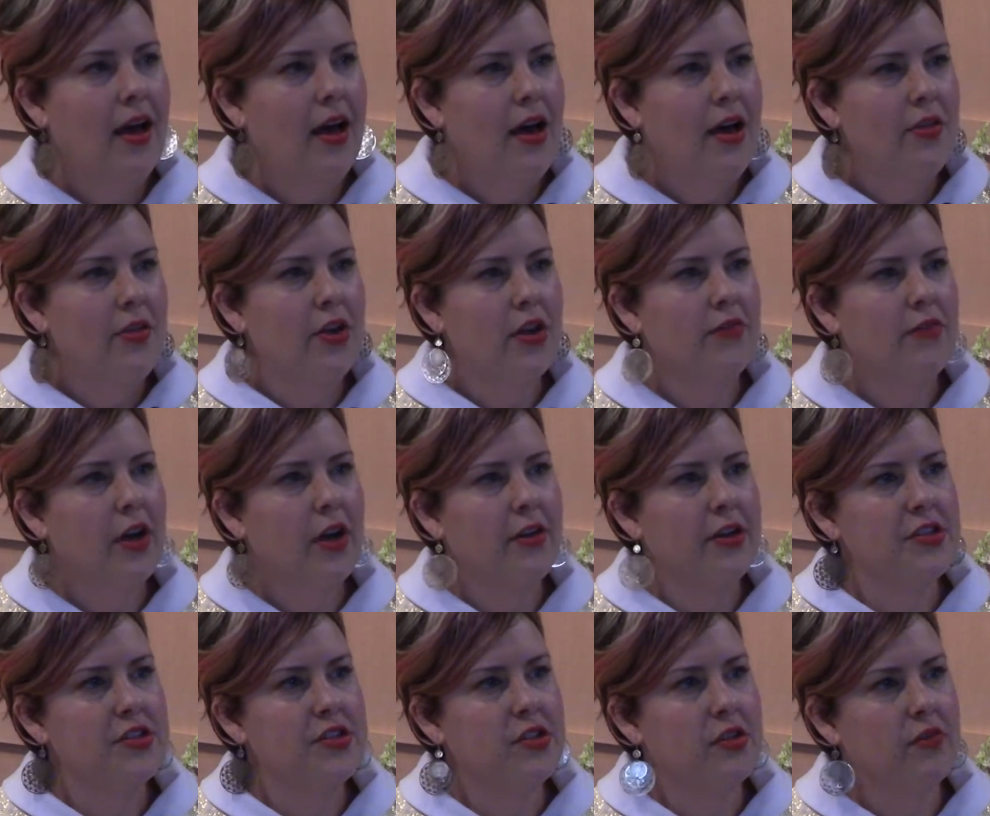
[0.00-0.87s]
Their
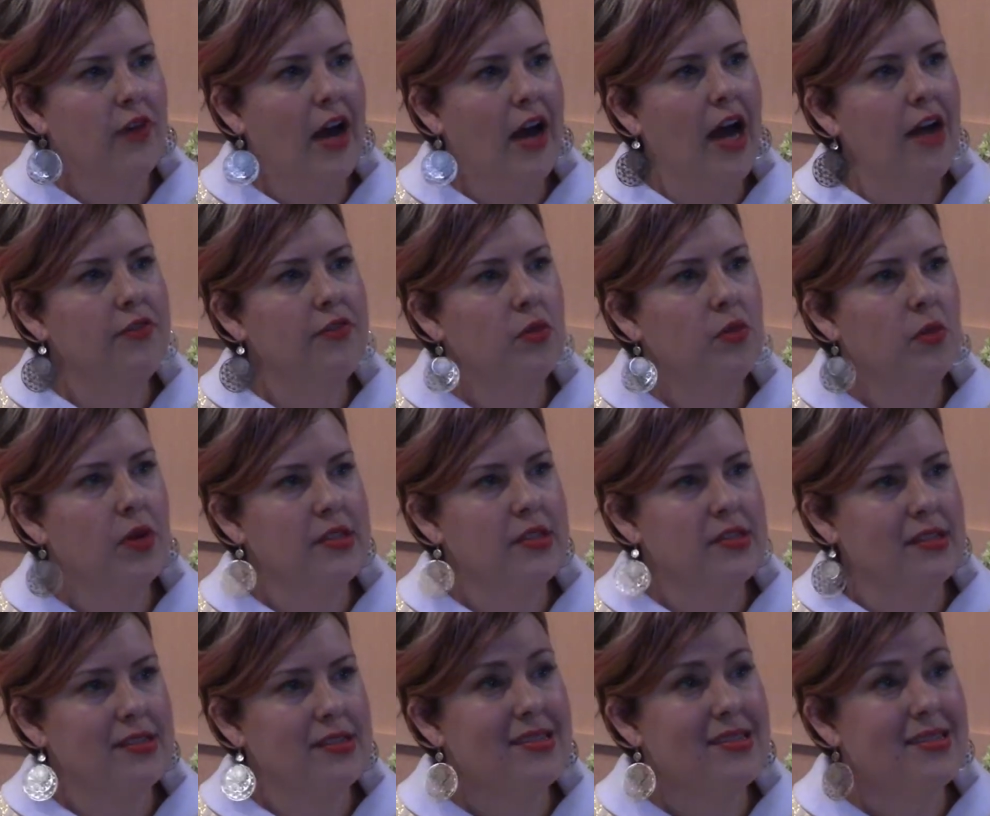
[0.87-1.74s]
very survival
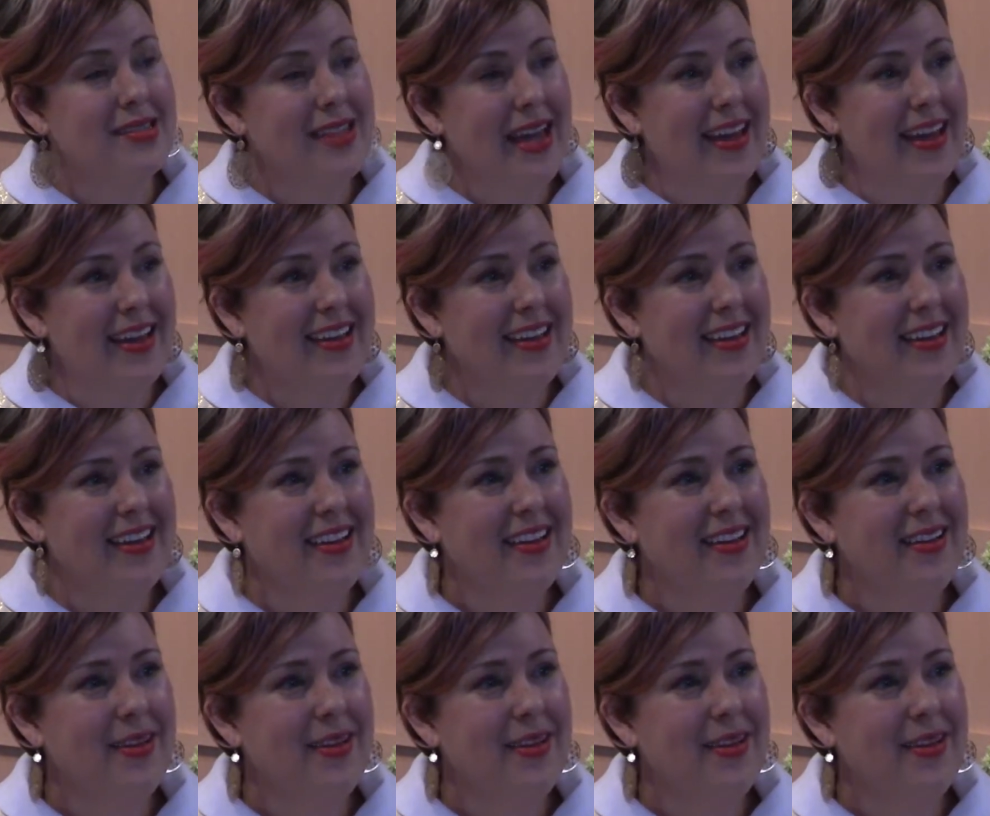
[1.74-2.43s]
was at stake.